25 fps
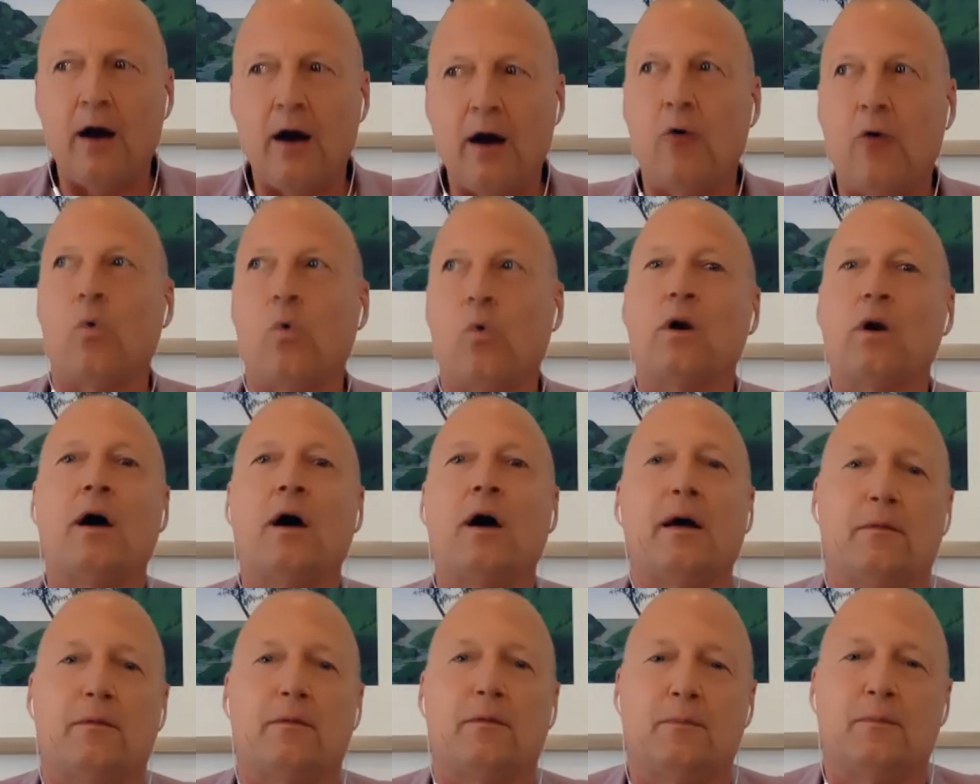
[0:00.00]
what
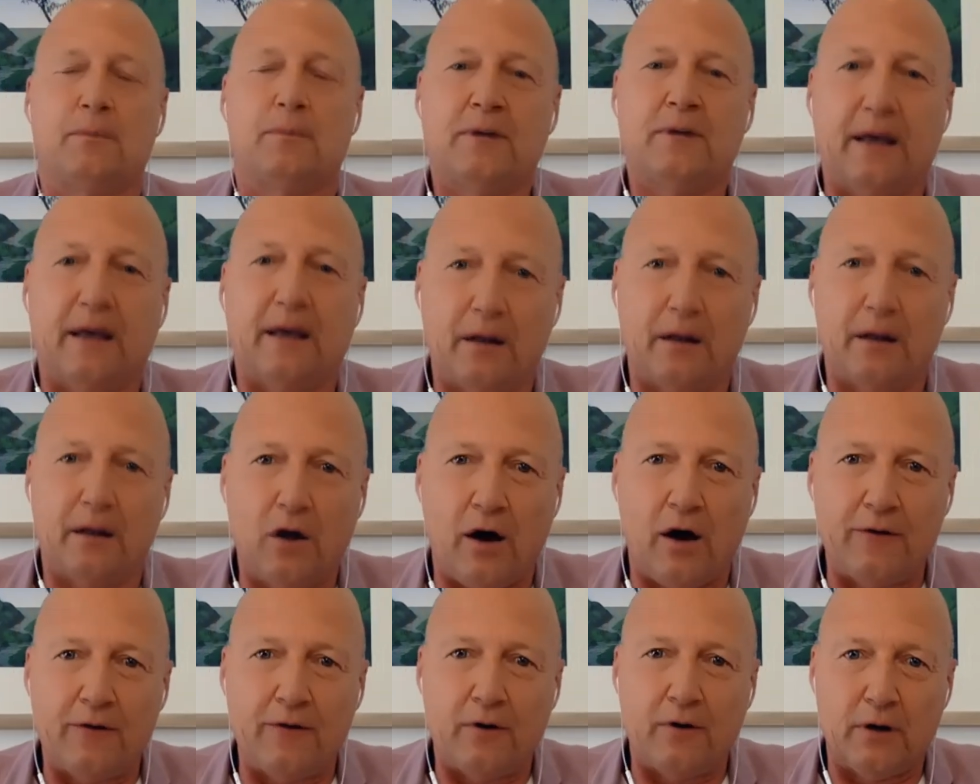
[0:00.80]
I take
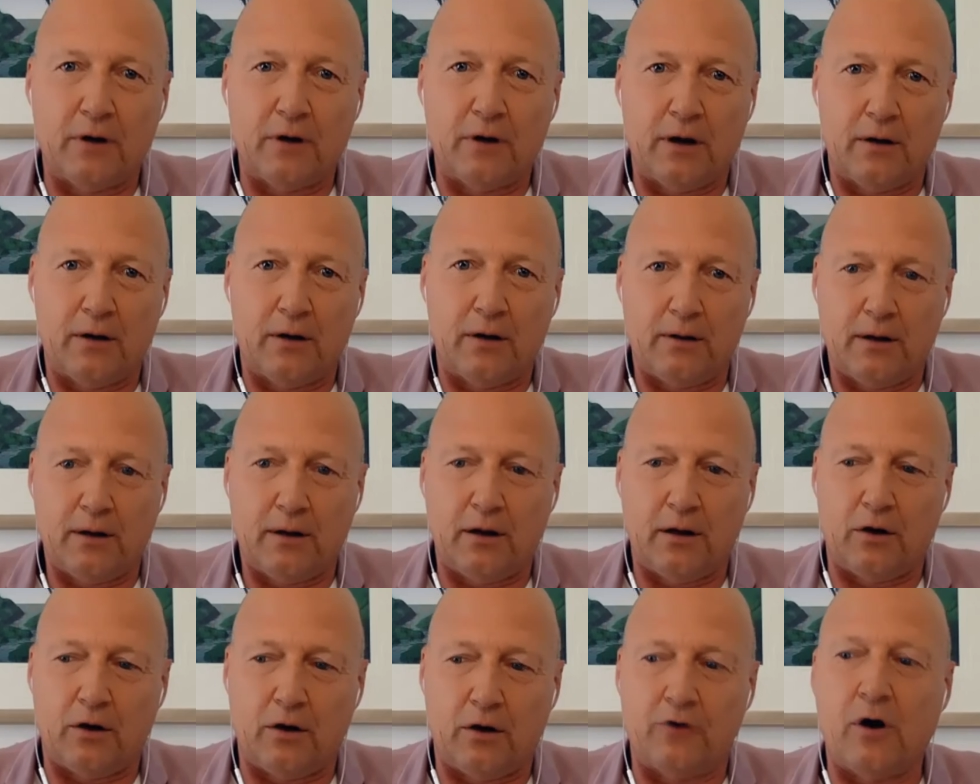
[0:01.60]
clients on a
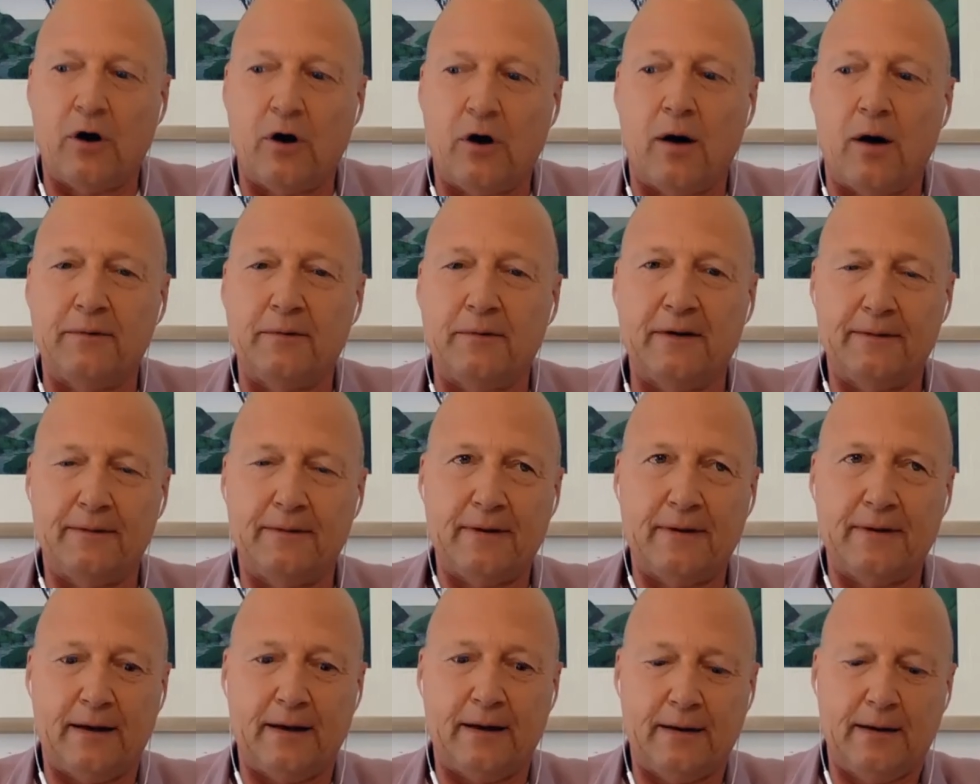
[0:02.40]
lot of times is
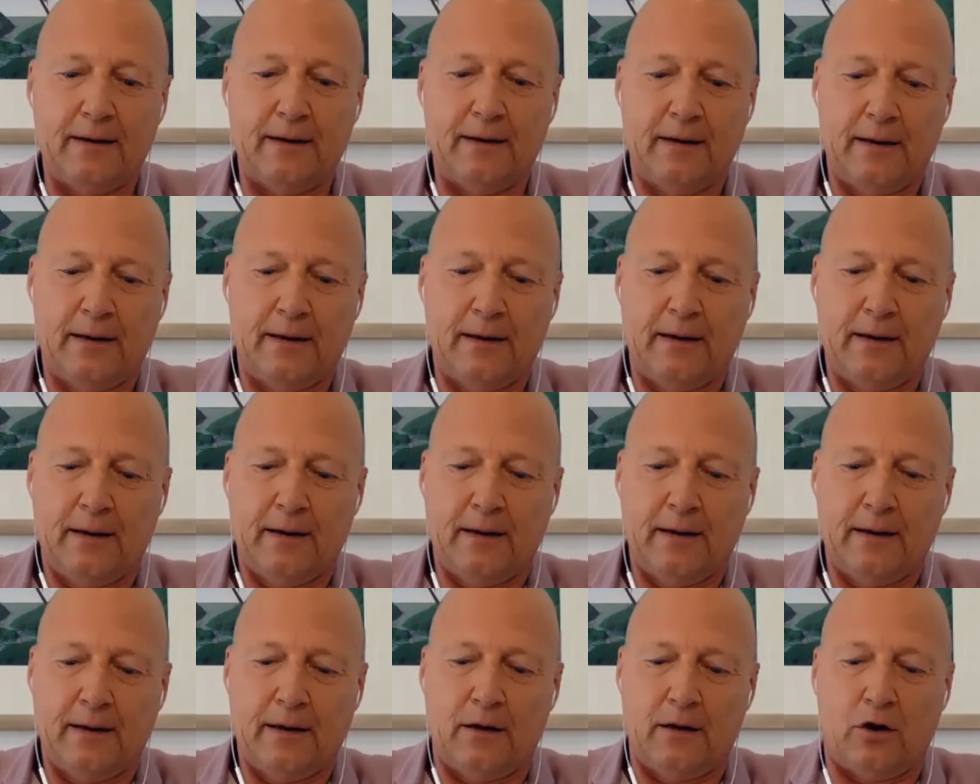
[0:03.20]
that
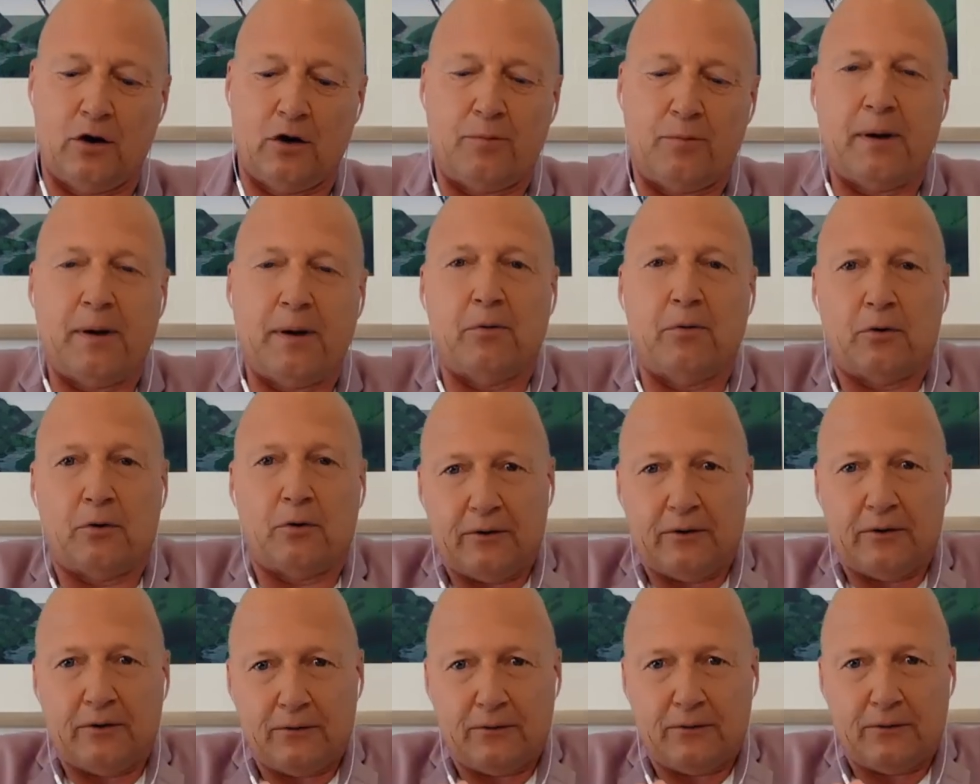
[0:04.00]
a lot of people are
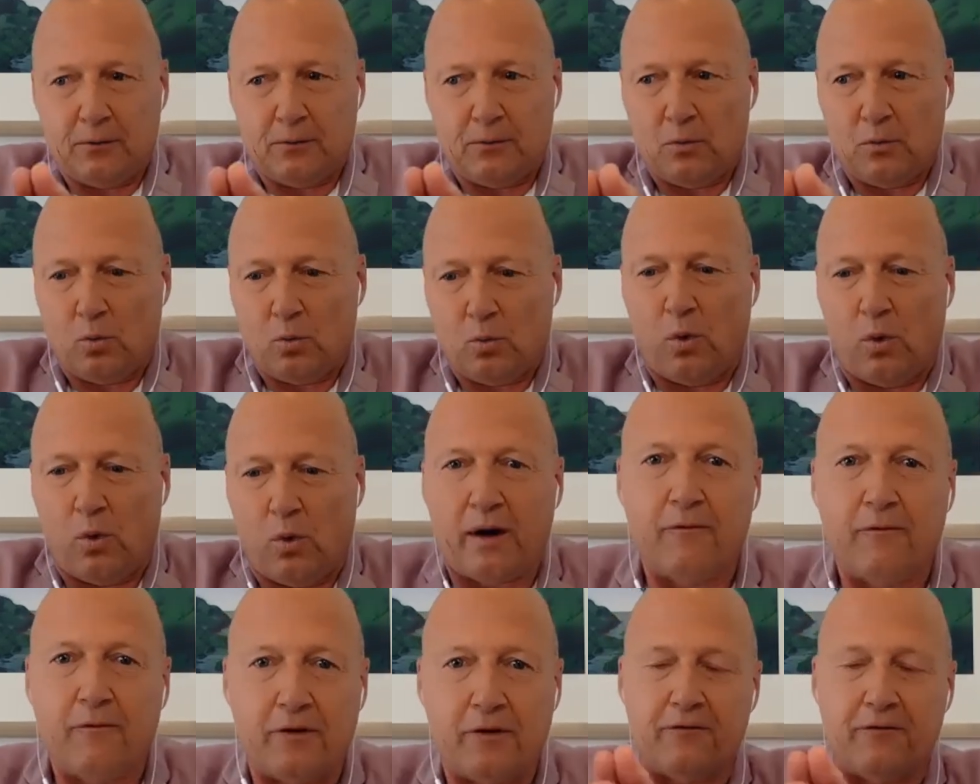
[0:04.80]
just
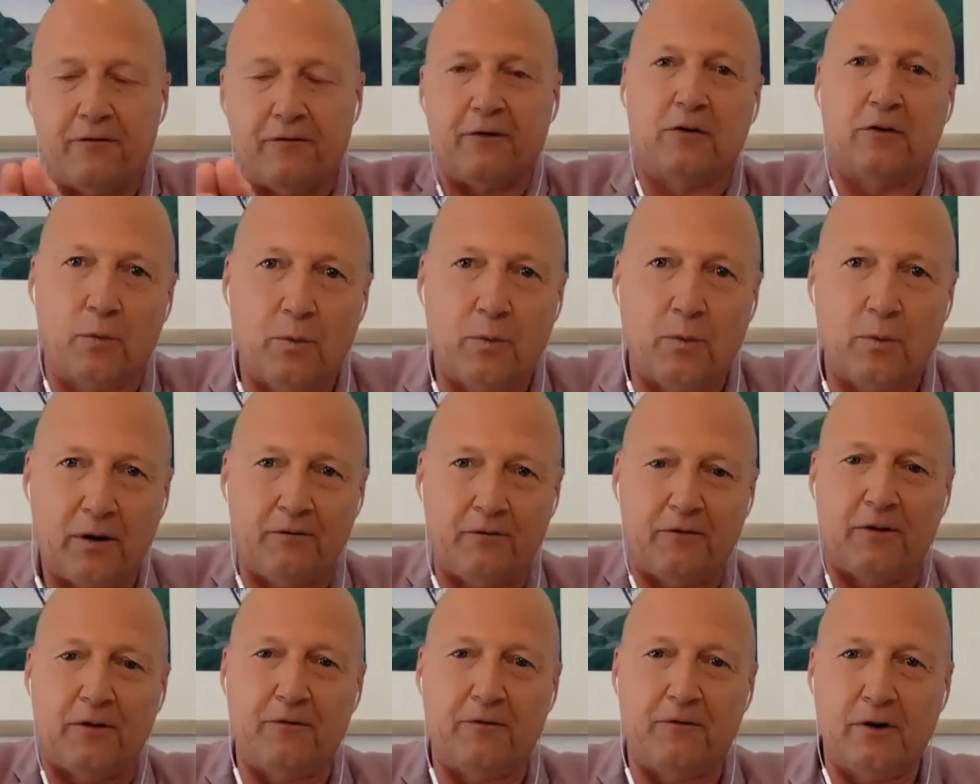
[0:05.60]
working for the
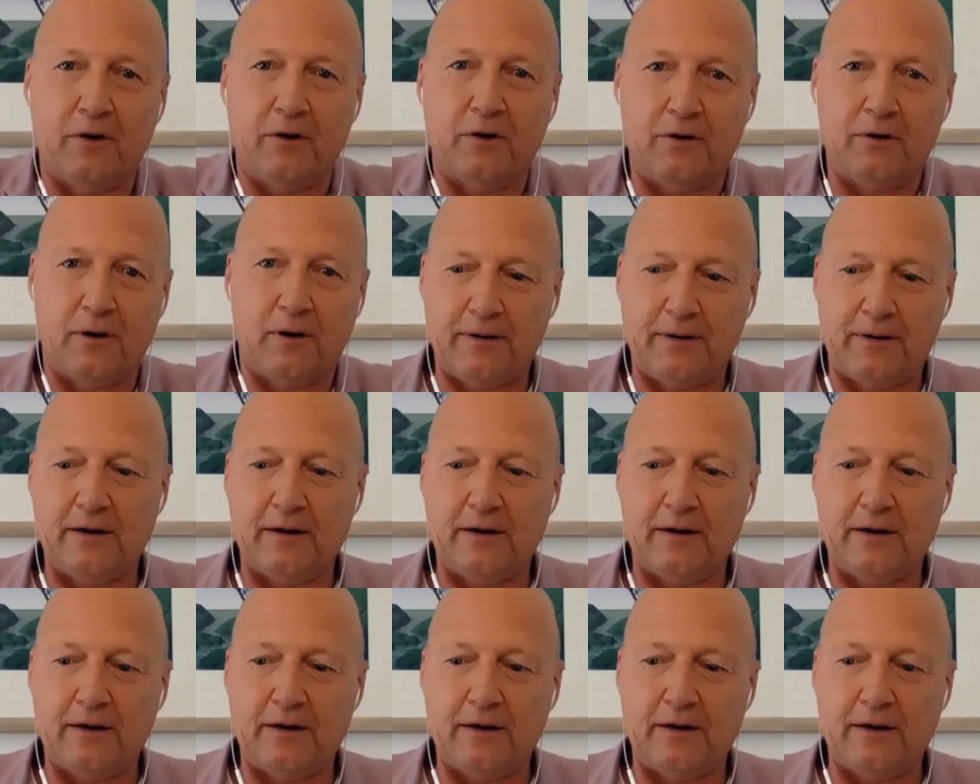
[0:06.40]
future.